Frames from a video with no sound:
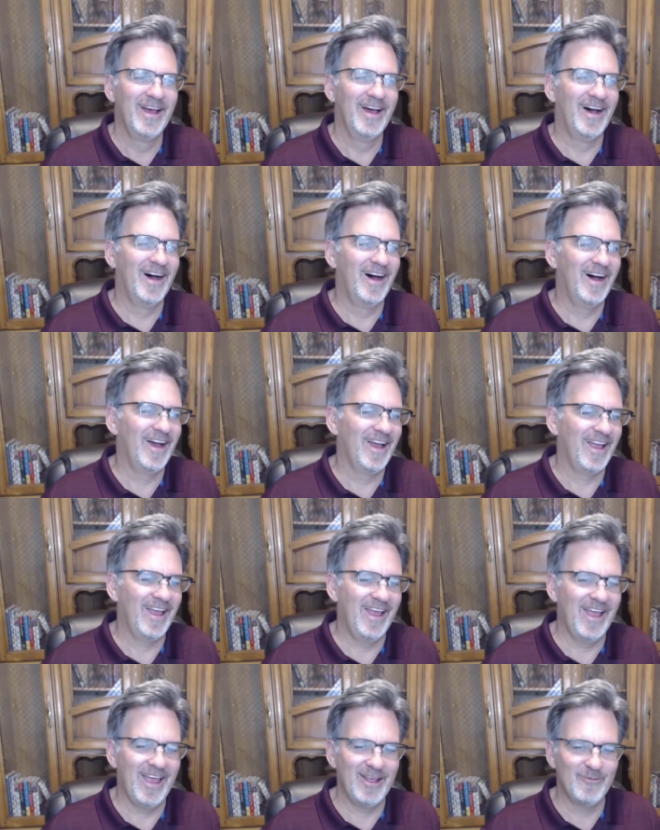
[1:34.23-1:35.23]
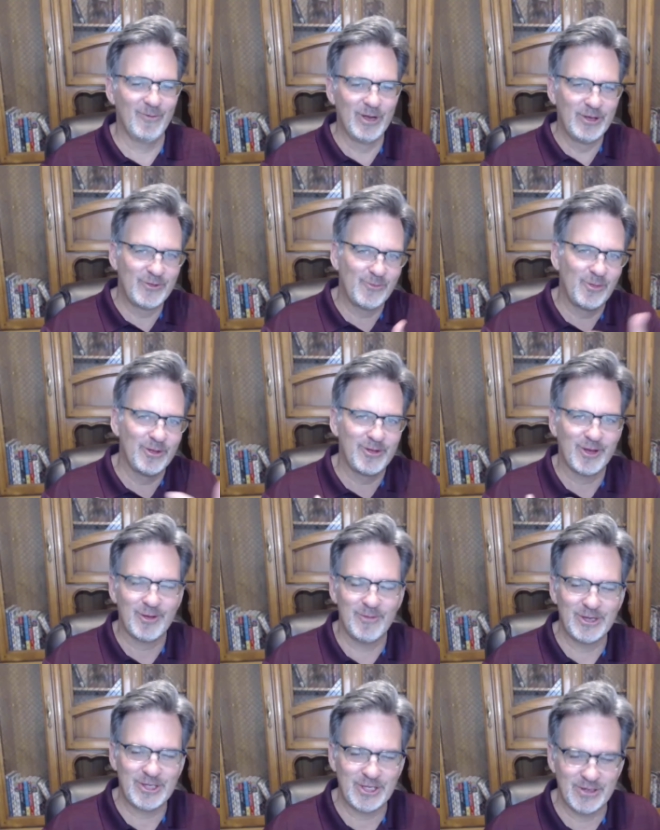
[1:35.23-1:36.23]
uh, and we split the
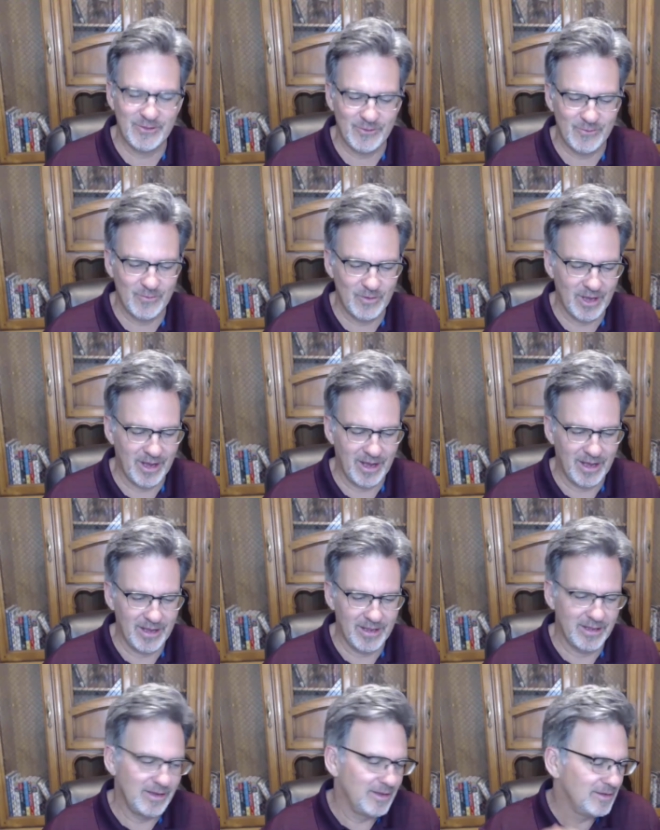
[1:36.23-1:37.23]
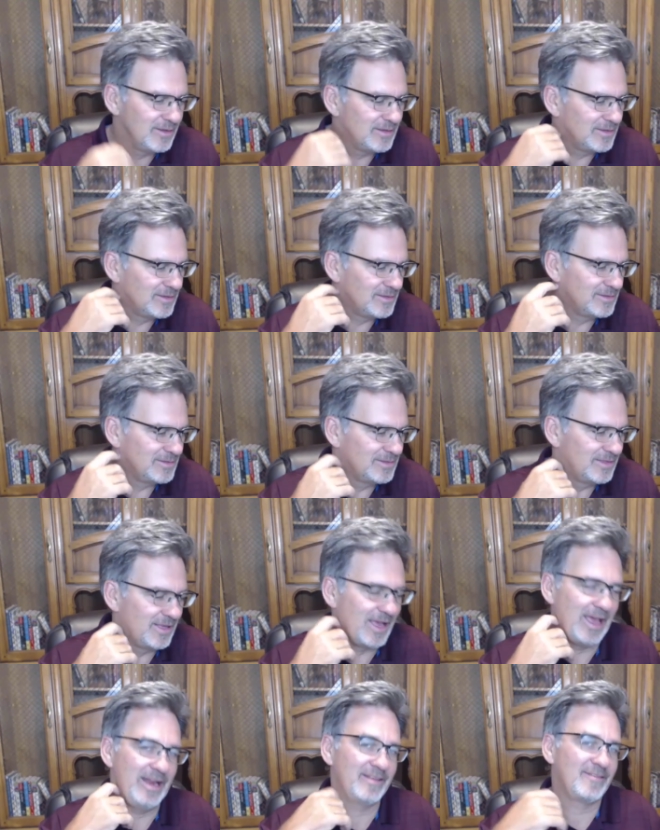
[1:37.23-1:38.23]
commissions, uh,
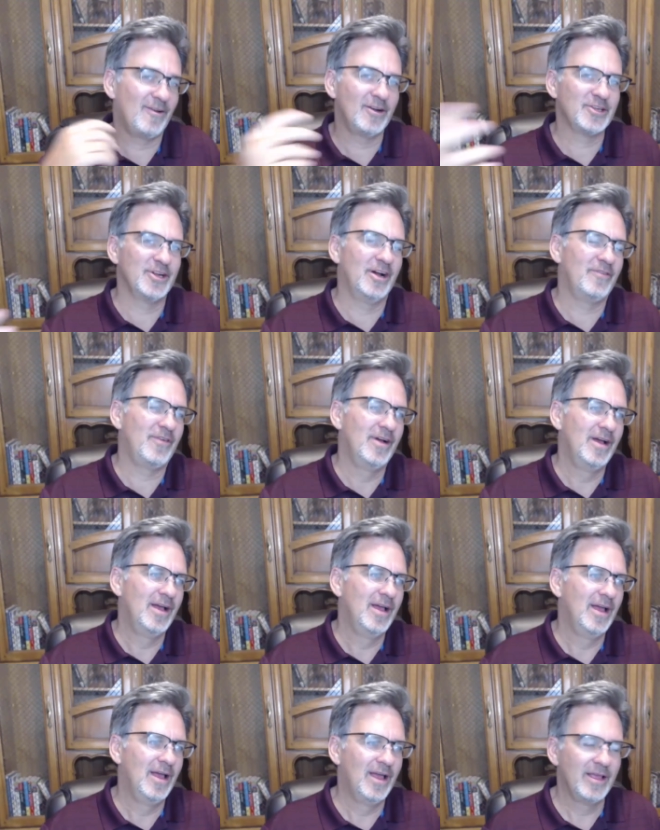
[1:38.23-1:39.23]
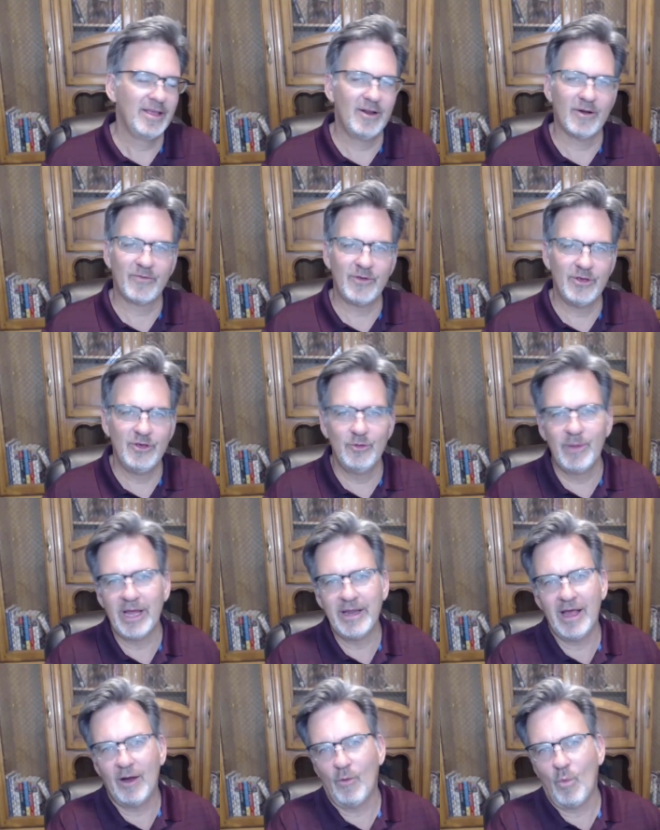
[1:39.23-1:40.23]
and it's large enough, you know, if you
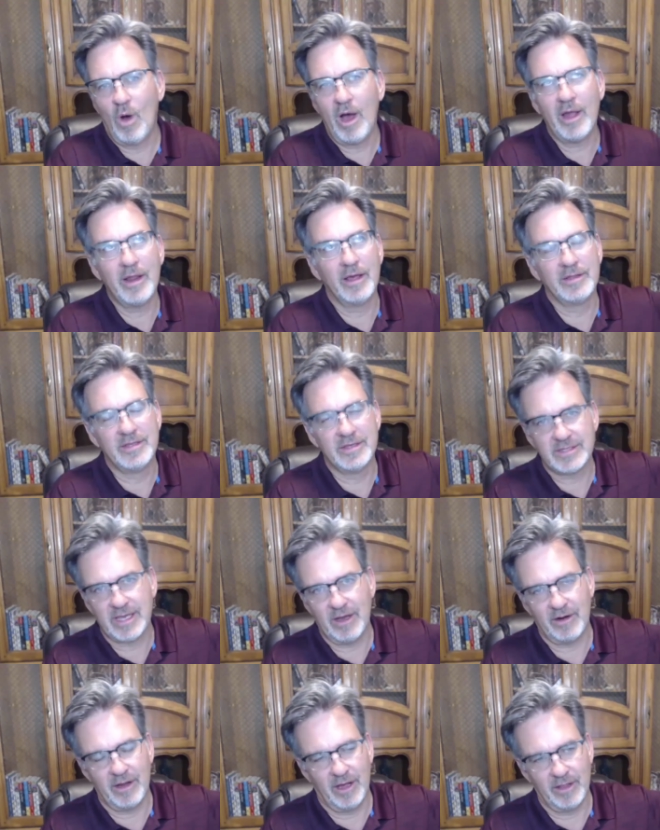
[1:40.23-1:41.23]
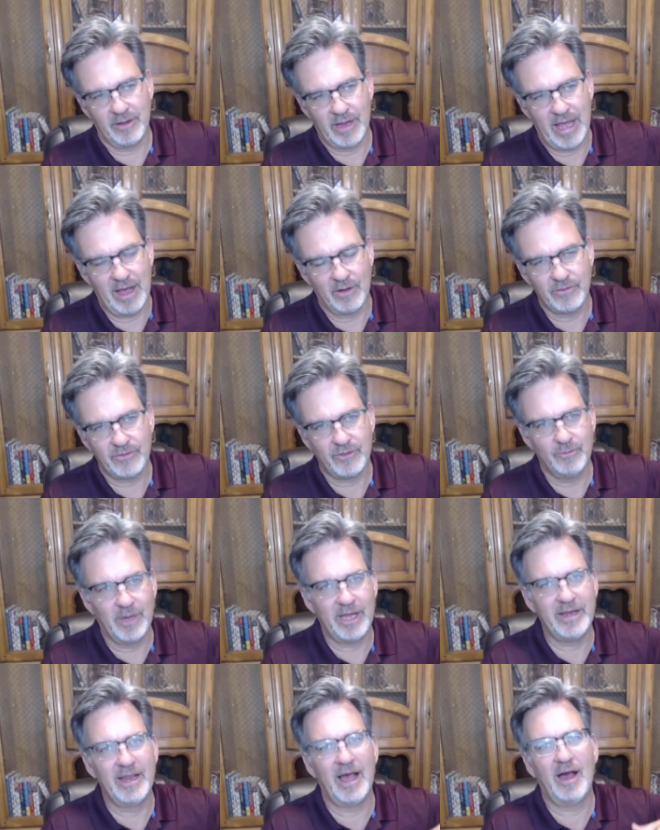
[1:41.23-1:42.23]
might not want a discount on the house. You
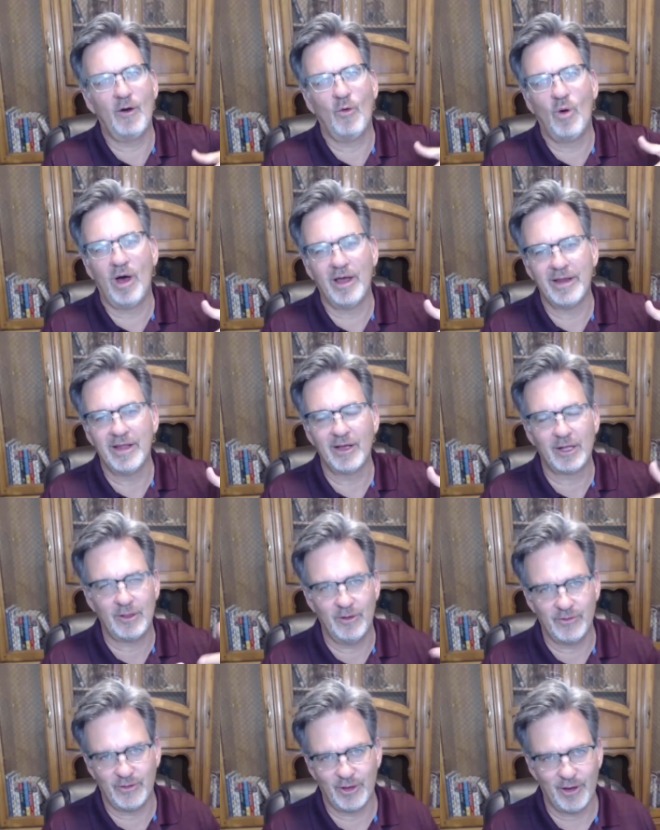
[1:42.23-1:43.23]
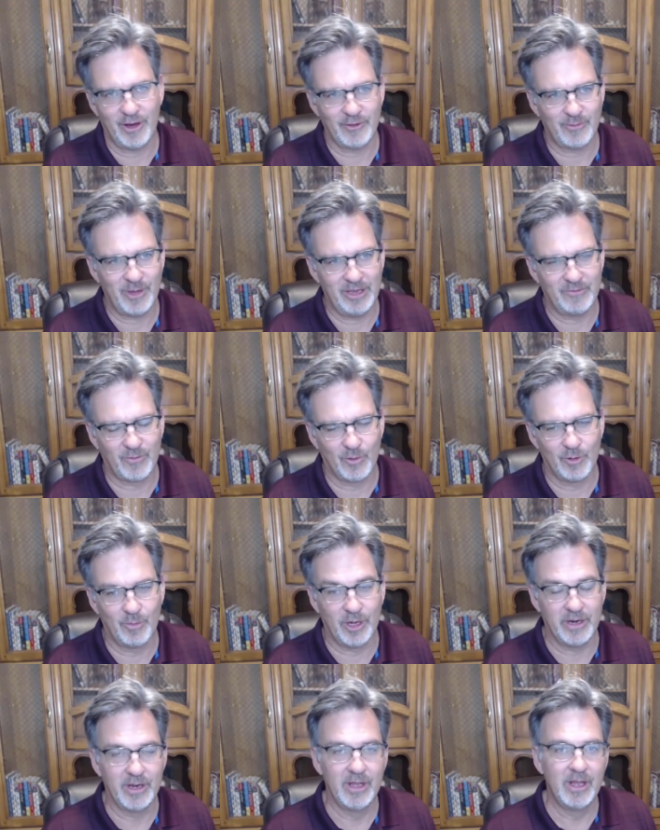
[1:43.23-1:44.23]
might not want closing costs paid for, but